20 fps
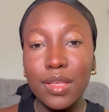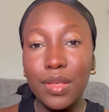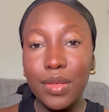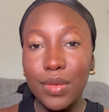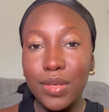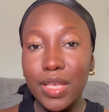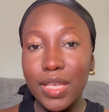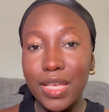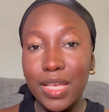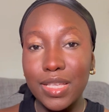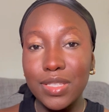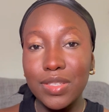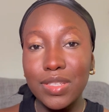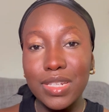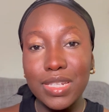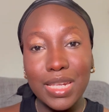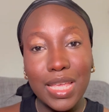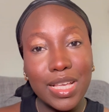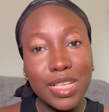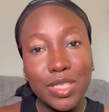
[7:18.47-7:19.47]
Okay guys, so the
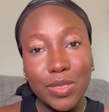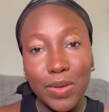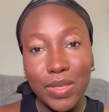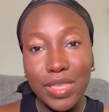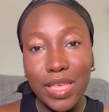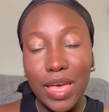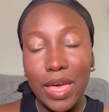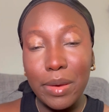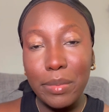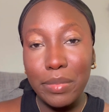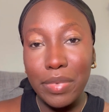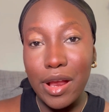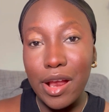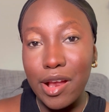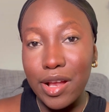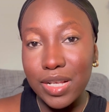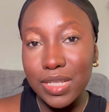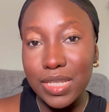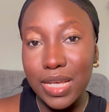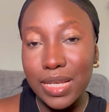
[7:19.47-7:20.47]
next way that I'm
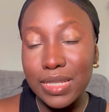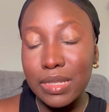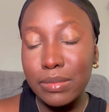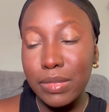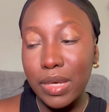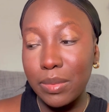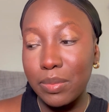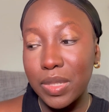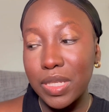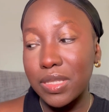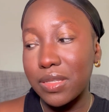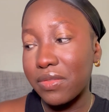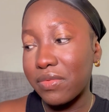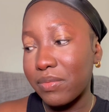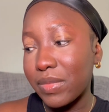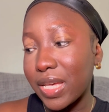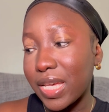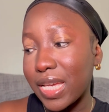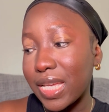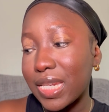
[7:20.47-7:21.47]
prioritizing my peace of
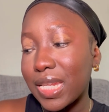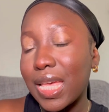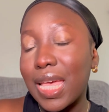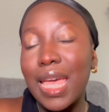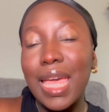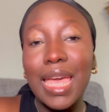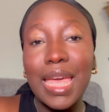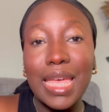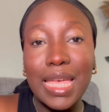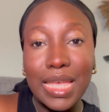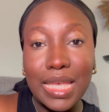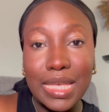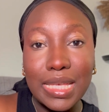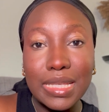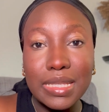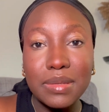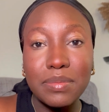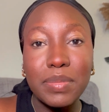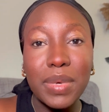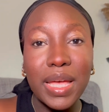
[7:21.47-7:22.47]
mind
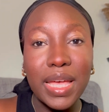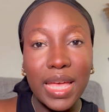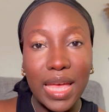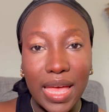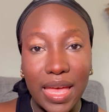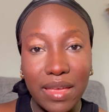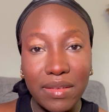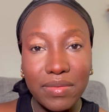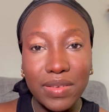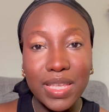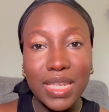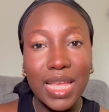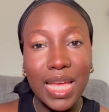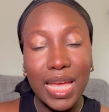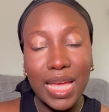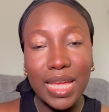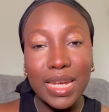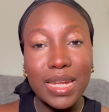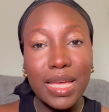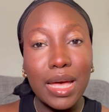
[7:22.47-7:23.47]
is by having
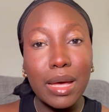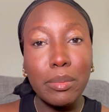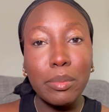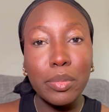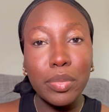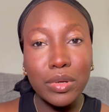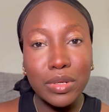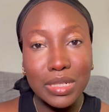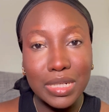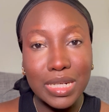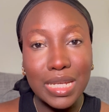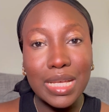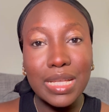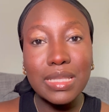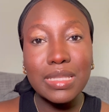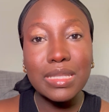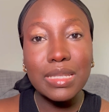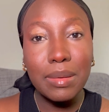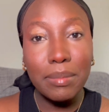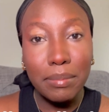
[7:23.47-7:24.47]
an
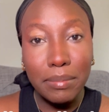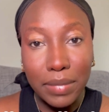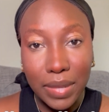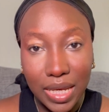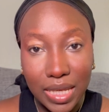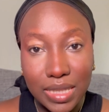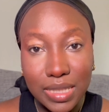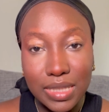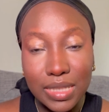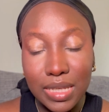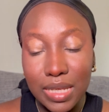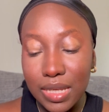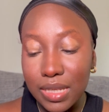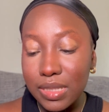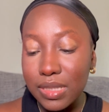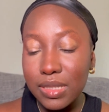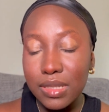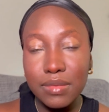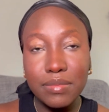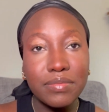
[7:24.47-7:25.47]
abundant
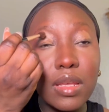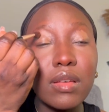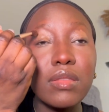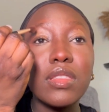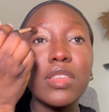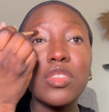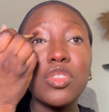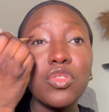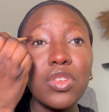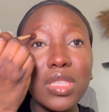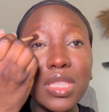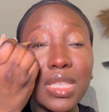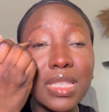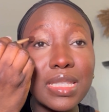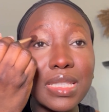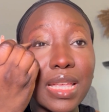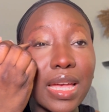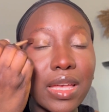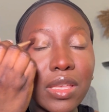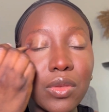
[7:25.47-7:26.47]
mindset. Now the truth is
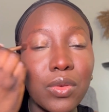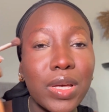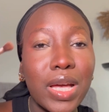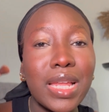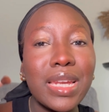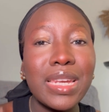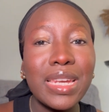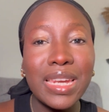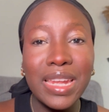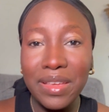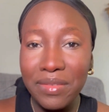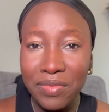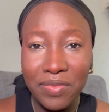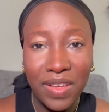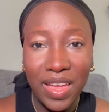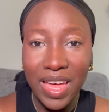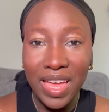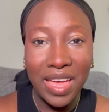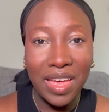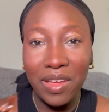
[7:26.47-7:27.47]
that you can
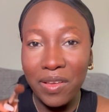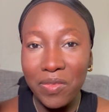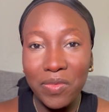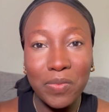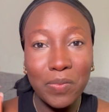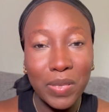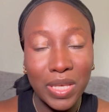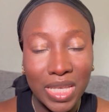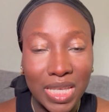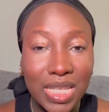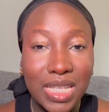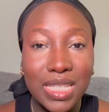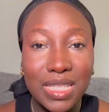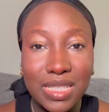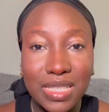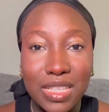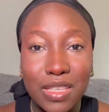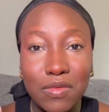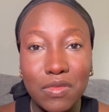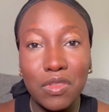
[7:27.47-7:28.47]
never have
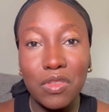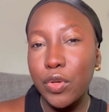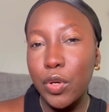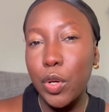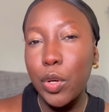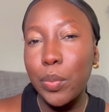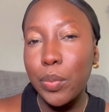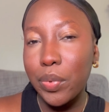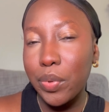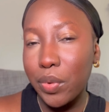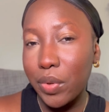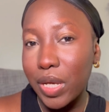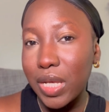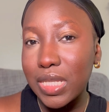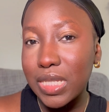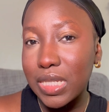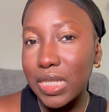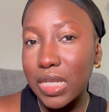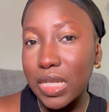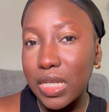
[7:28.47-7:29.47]
peace if you're
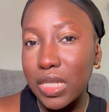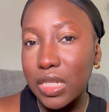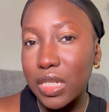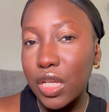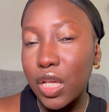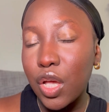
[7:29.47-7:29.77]
operating